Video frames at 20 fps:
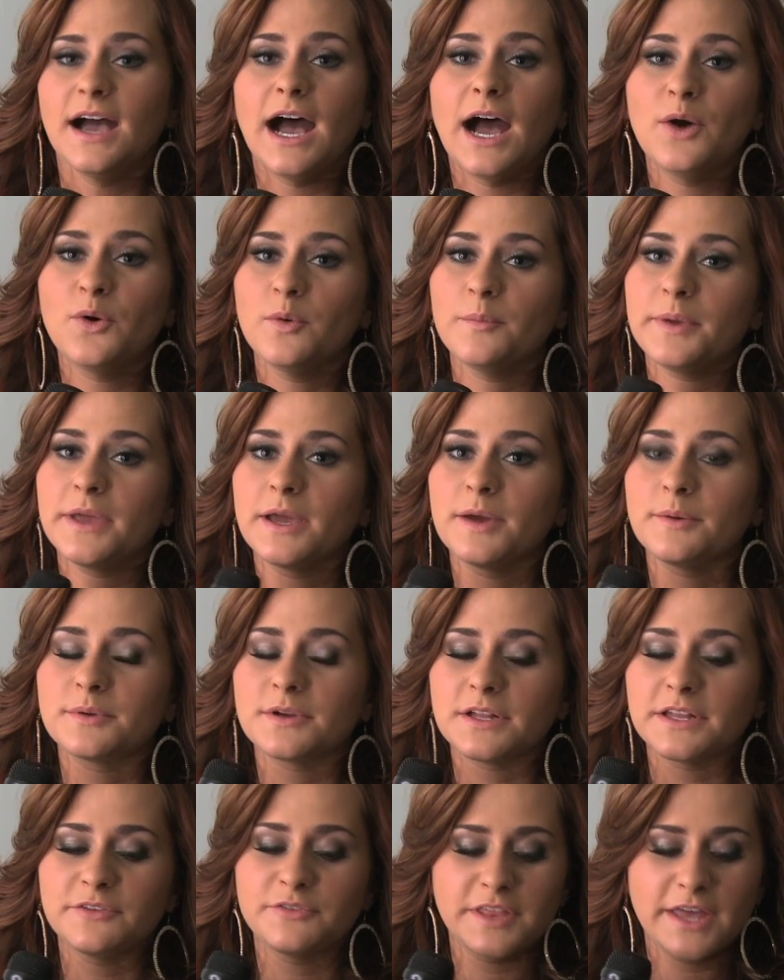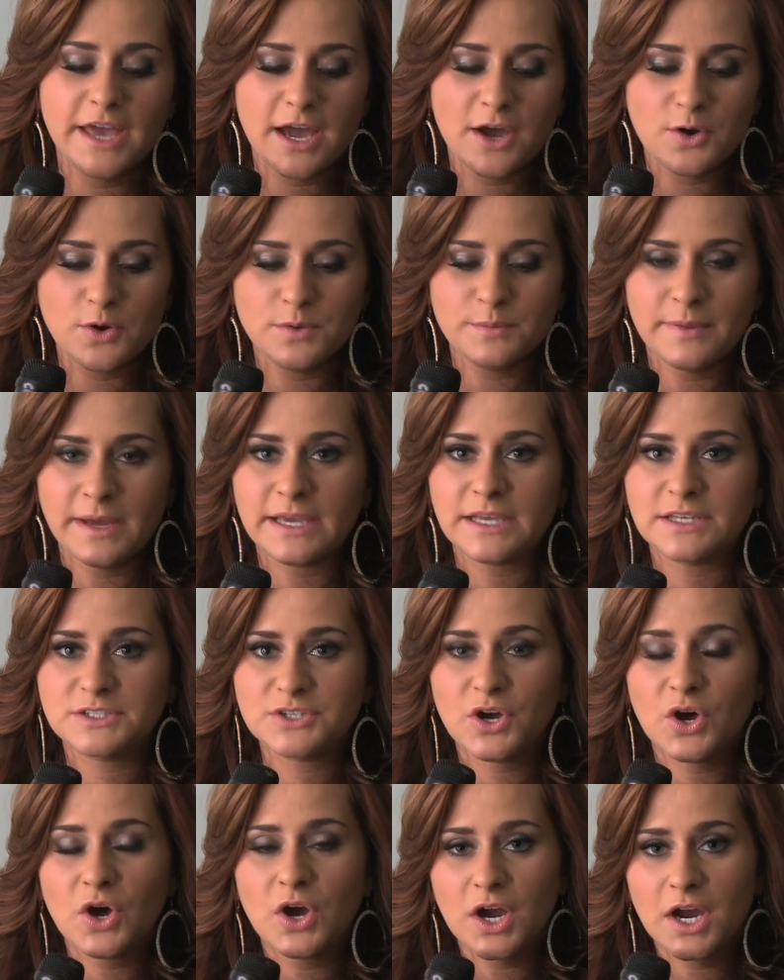won't be able to live without my
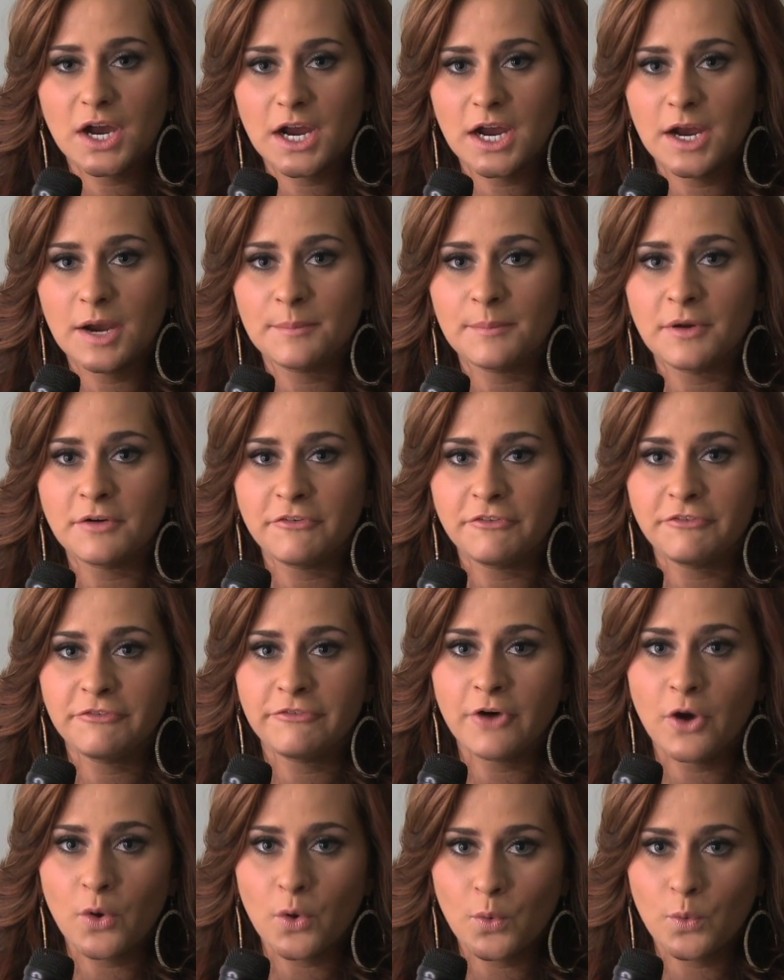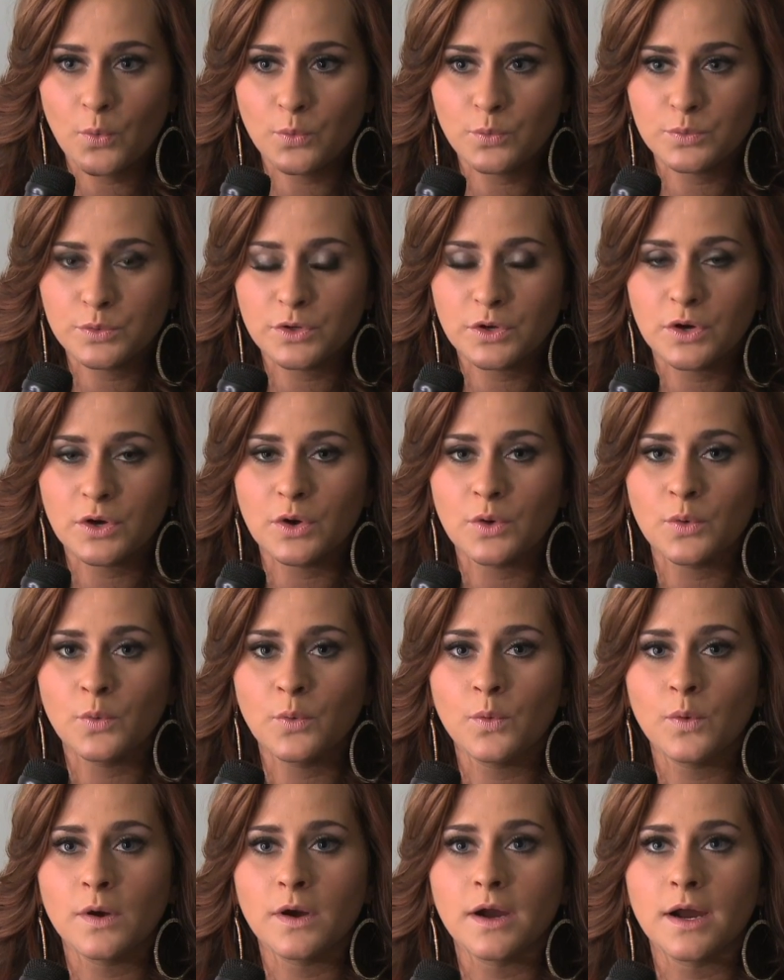guitar, my phone,
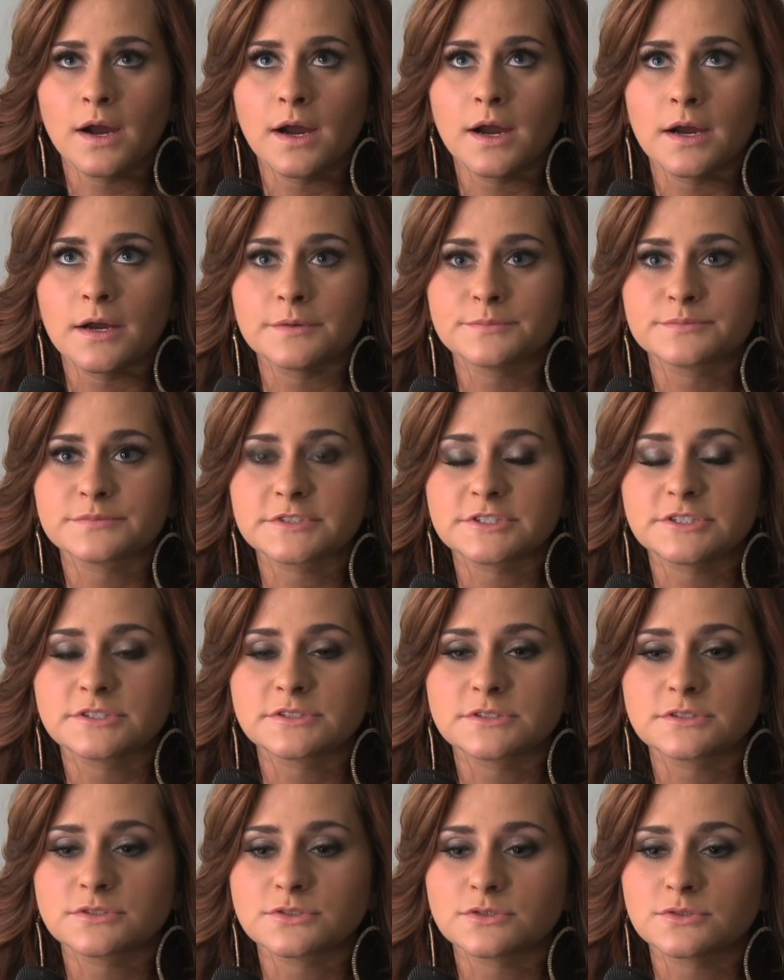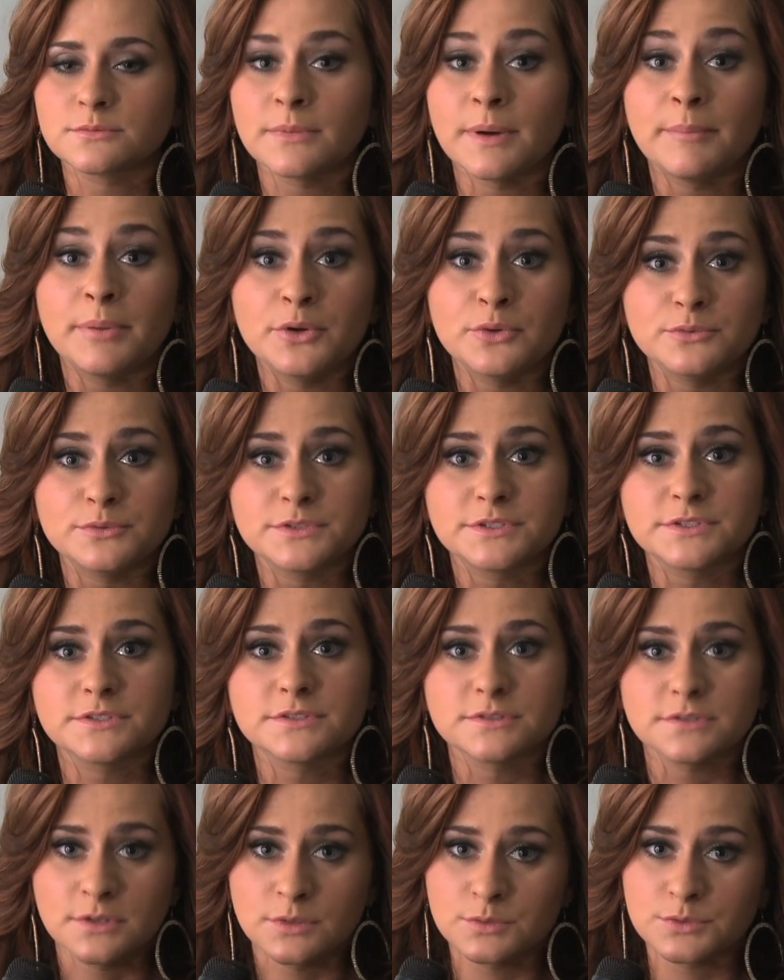or my
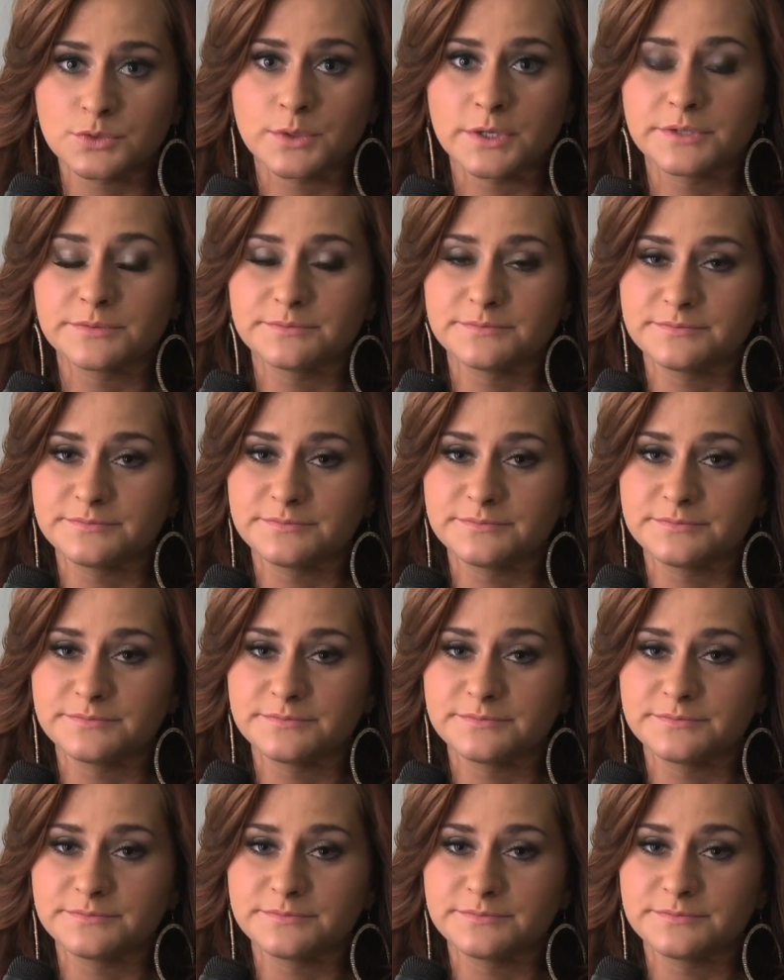boots on tour.